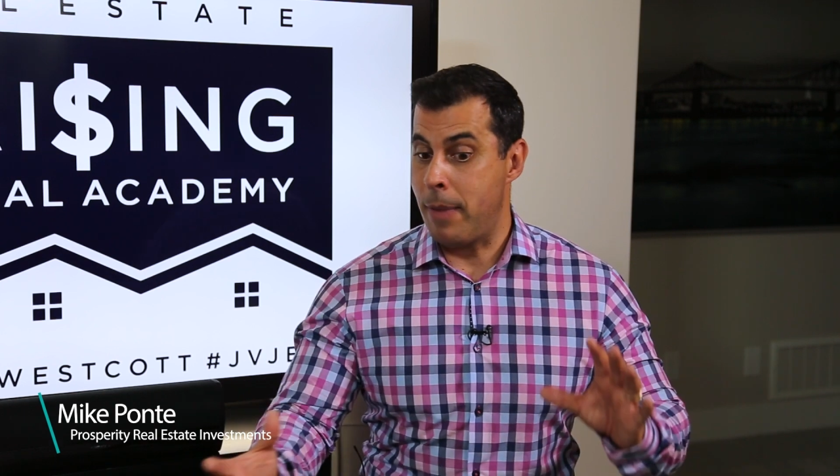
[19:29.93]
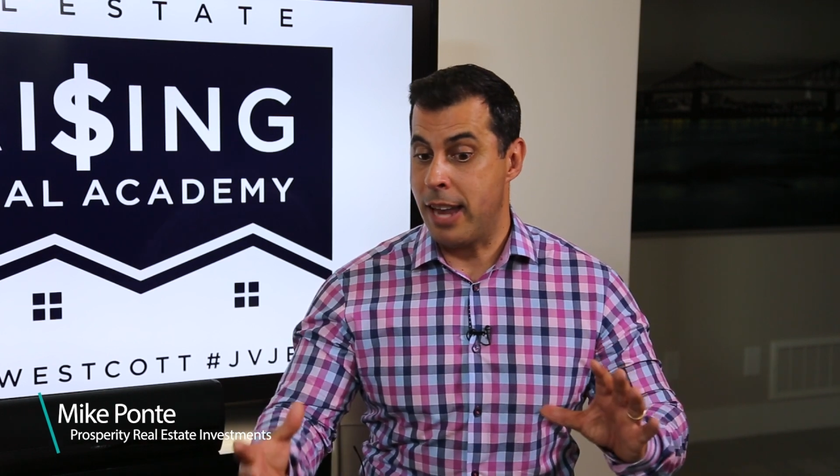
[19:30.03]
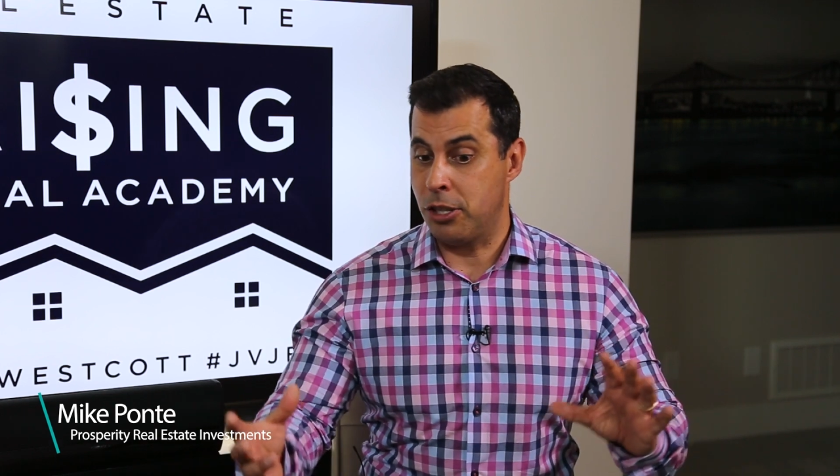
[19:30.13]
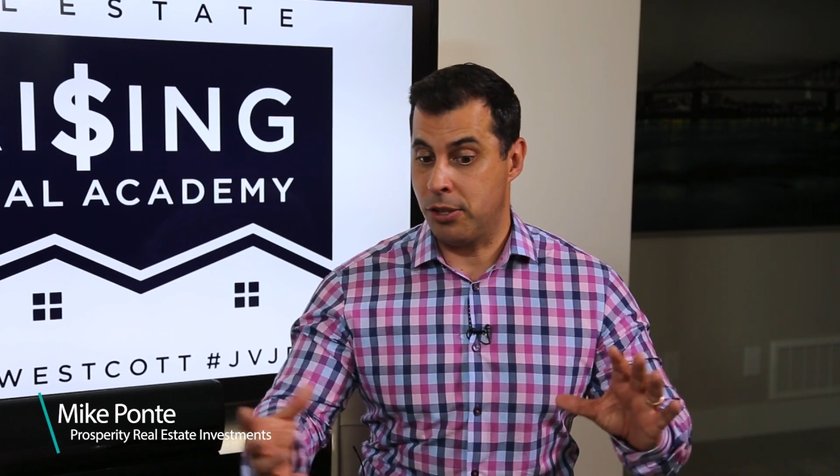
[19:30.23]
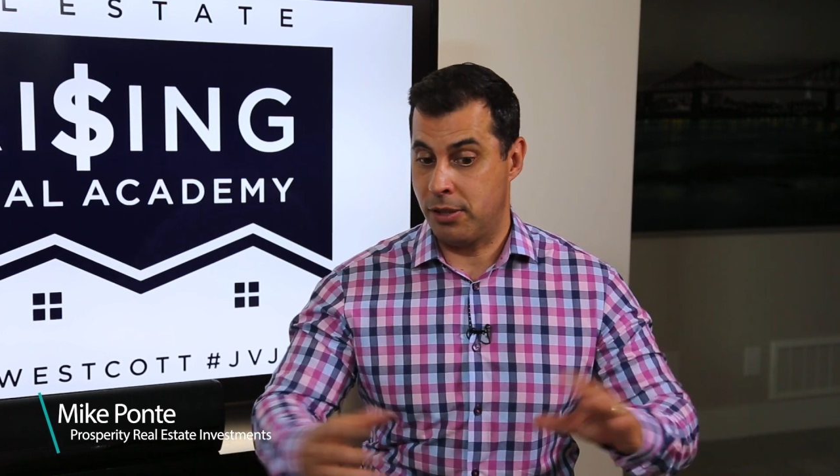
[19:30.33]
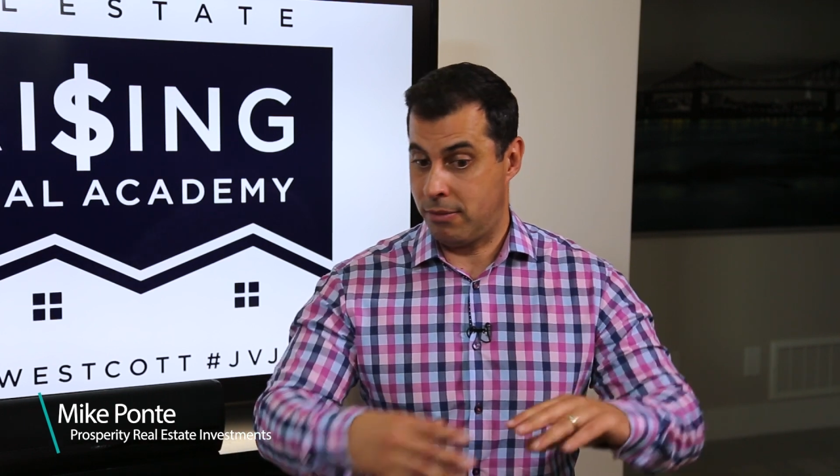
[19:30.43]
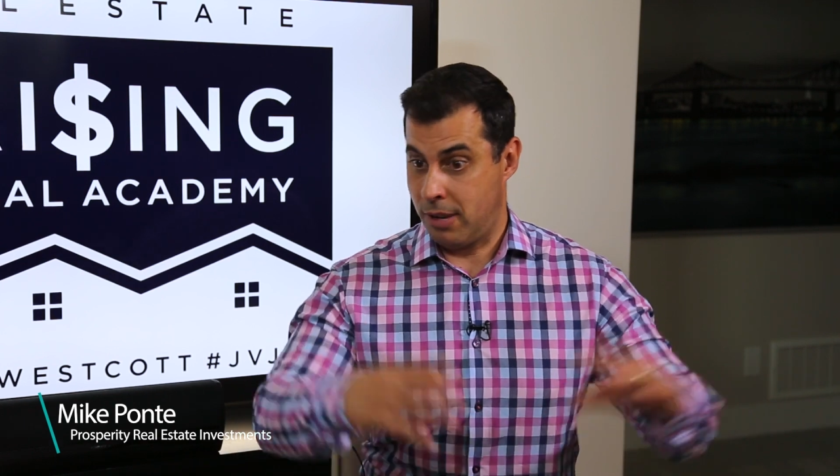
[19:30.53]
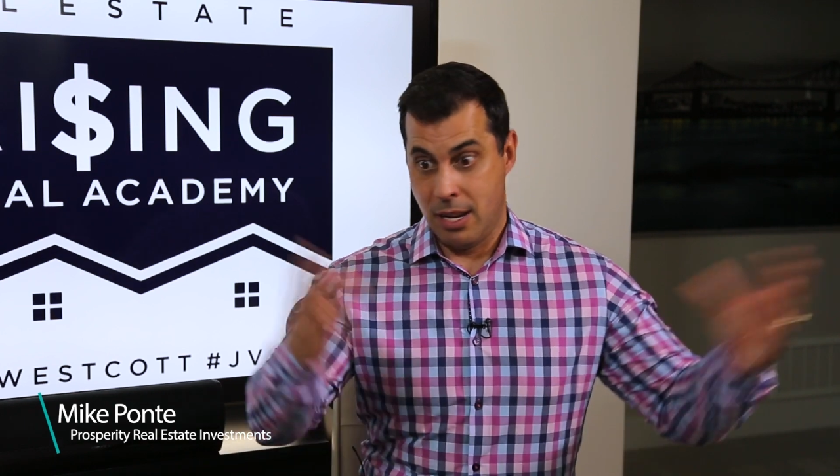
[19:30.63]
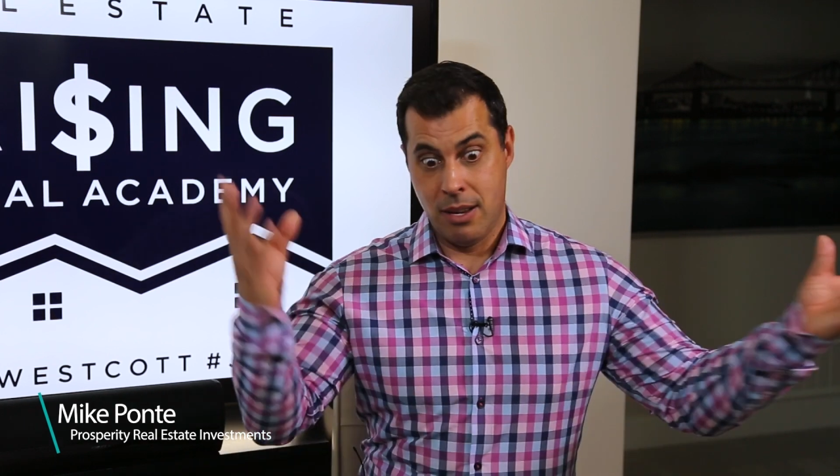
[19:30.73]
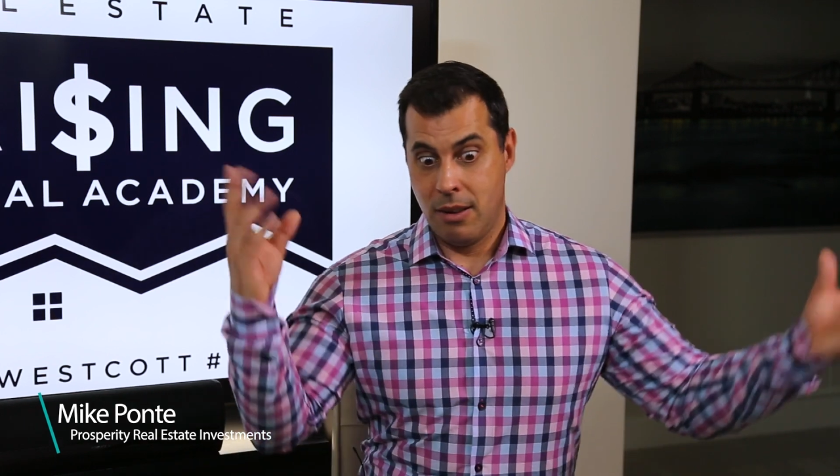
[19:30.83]
managers
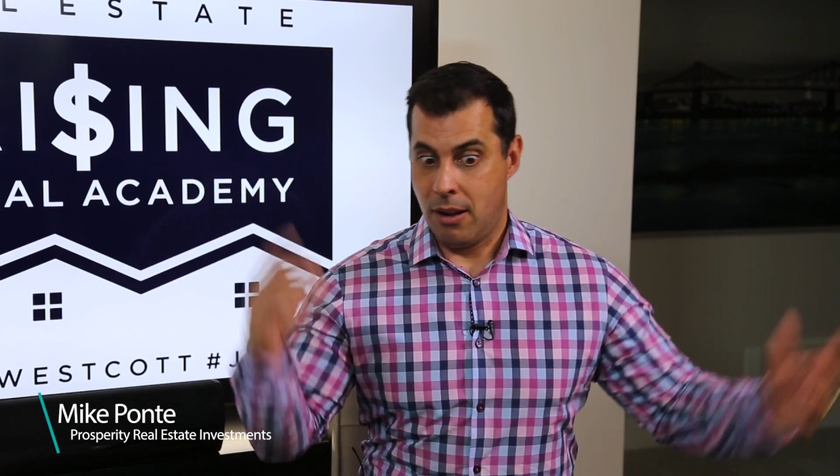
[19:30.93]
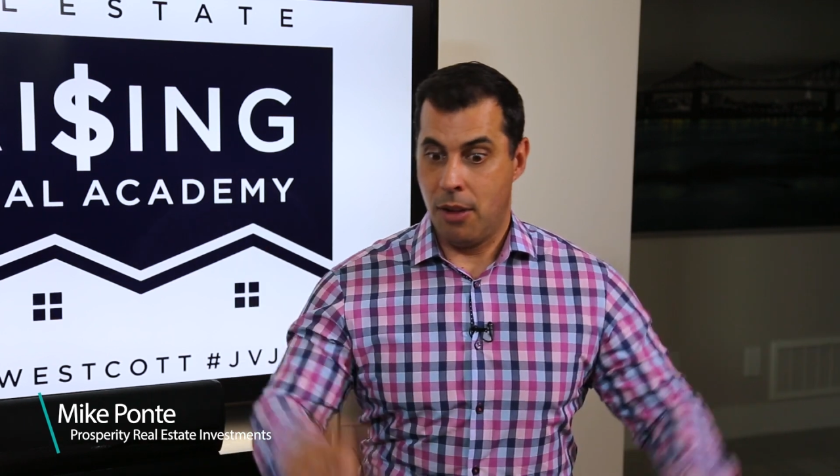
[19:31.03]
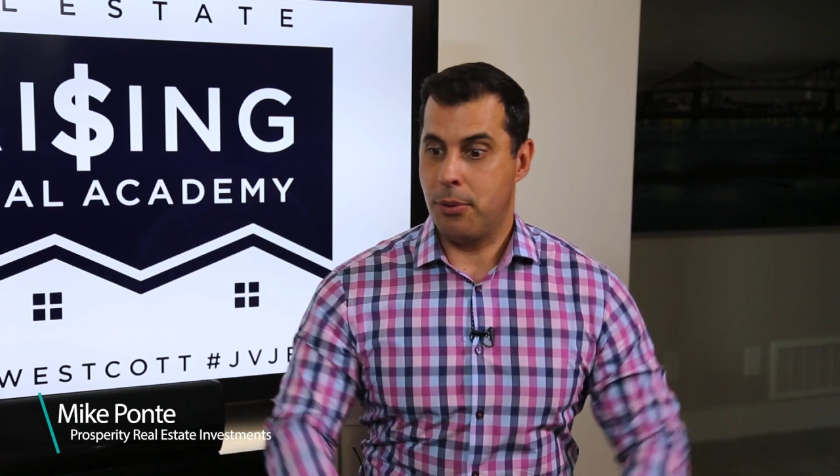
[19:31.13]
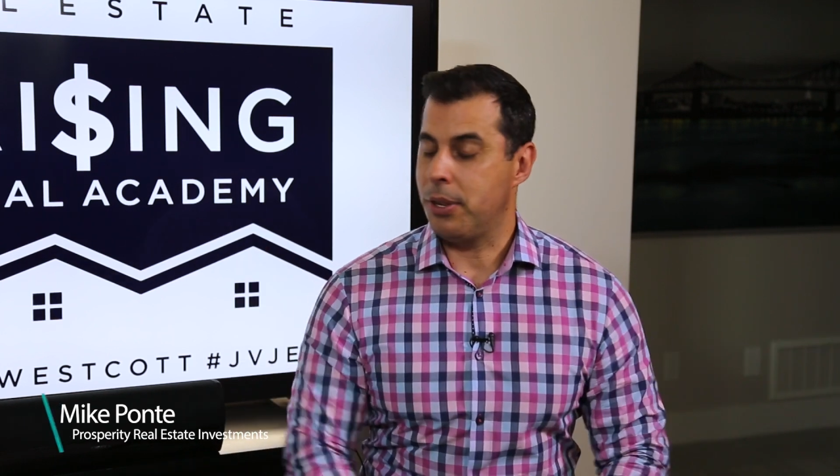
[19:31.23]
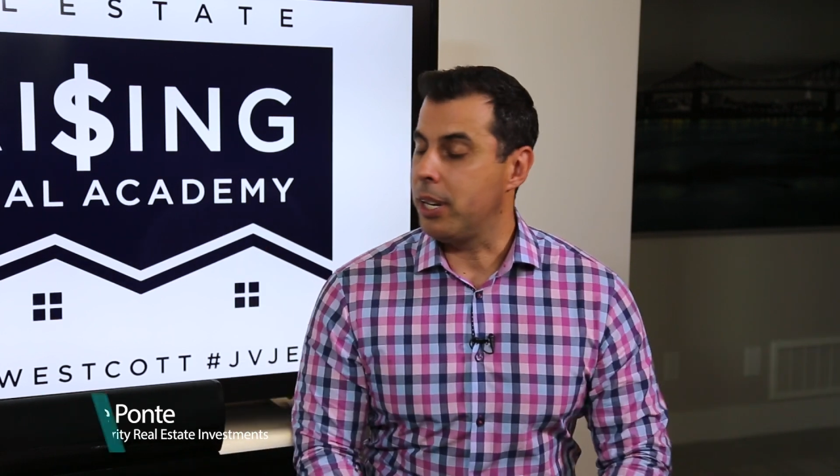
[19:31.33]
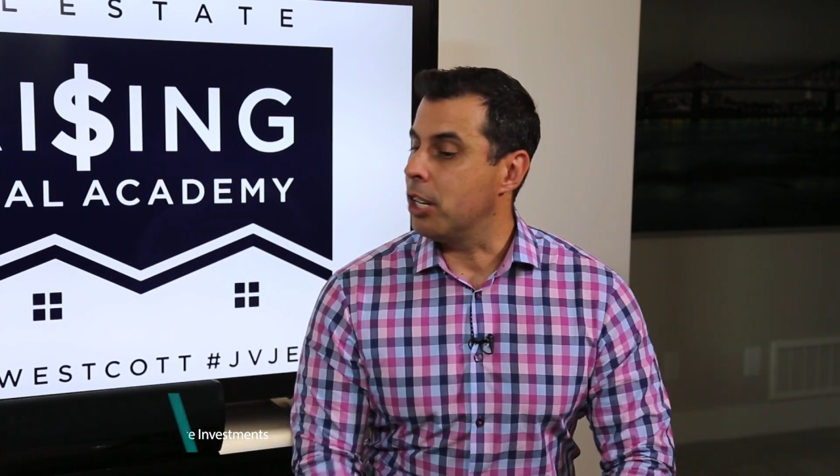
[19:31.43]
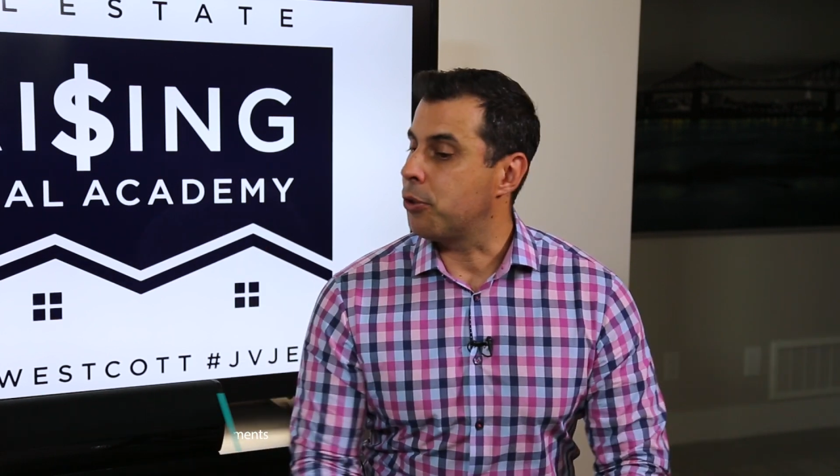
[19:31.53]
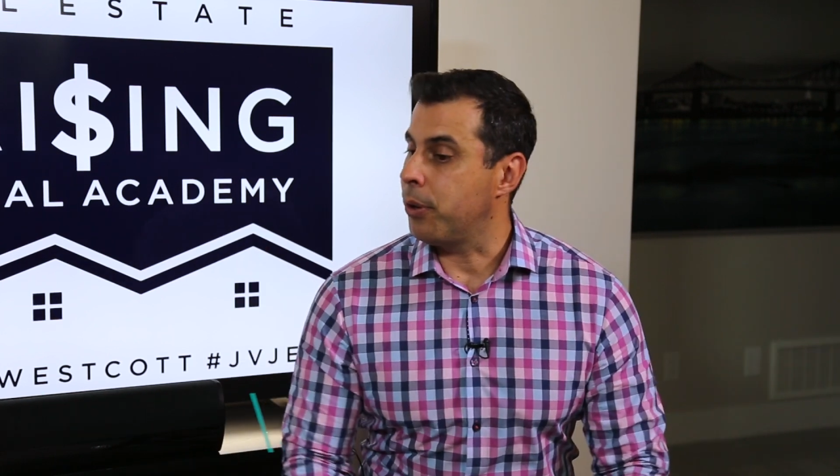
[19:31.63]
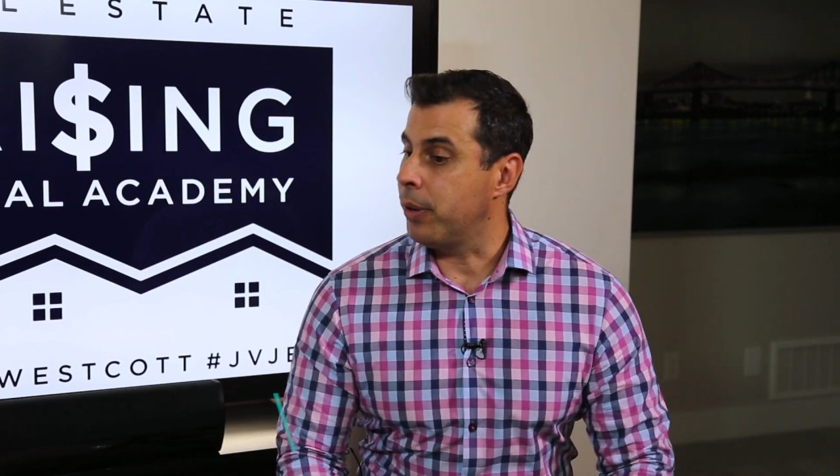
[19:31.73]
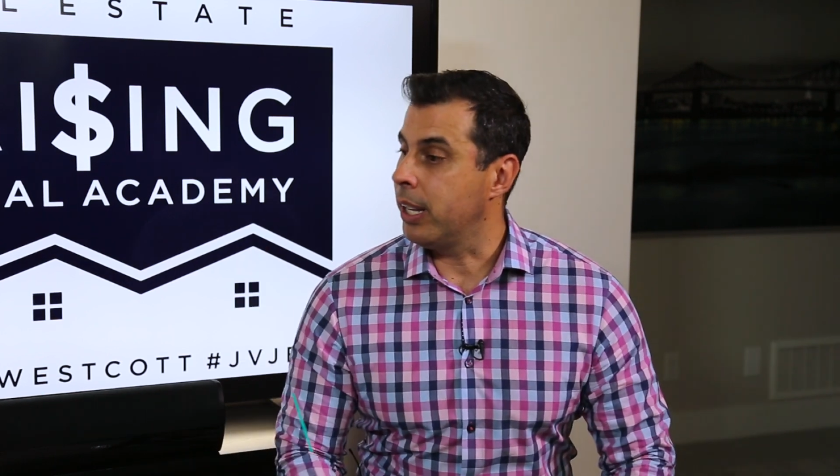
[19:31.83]
all throughout the
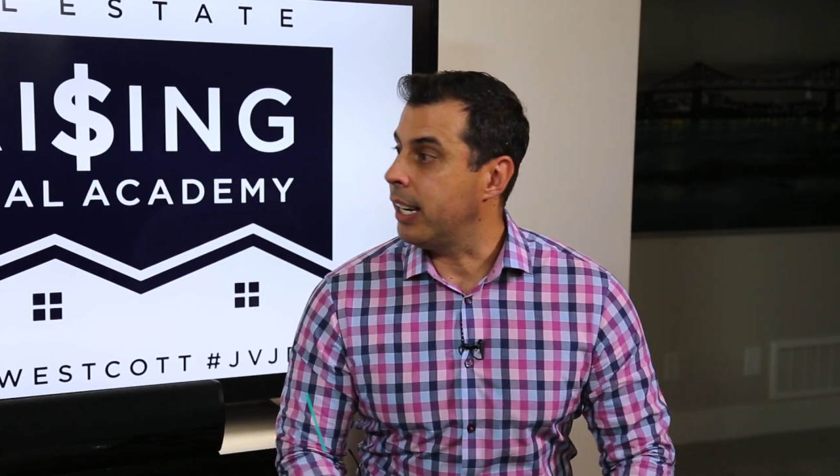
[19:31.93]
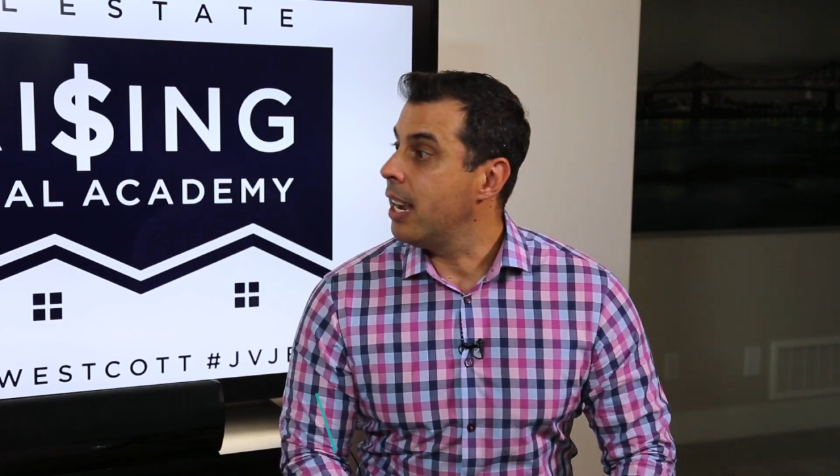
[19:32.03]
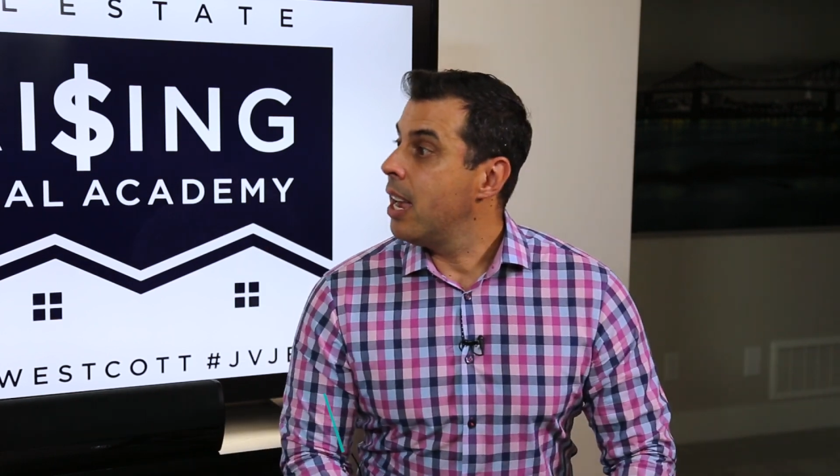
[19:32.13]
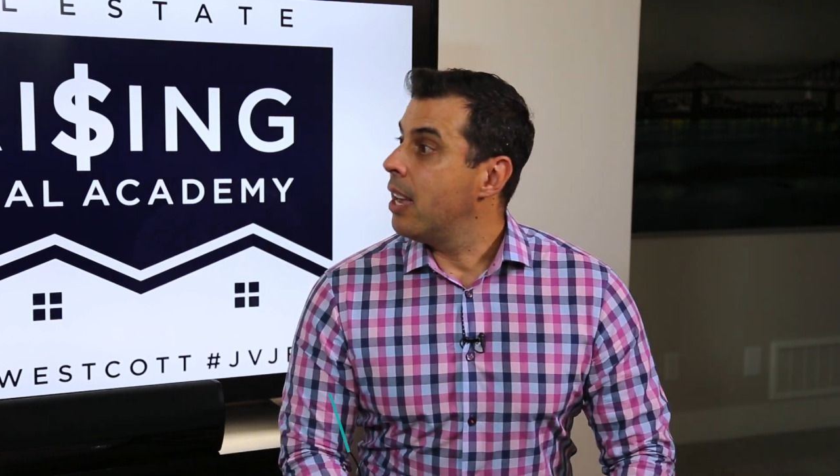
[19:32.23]
country, really.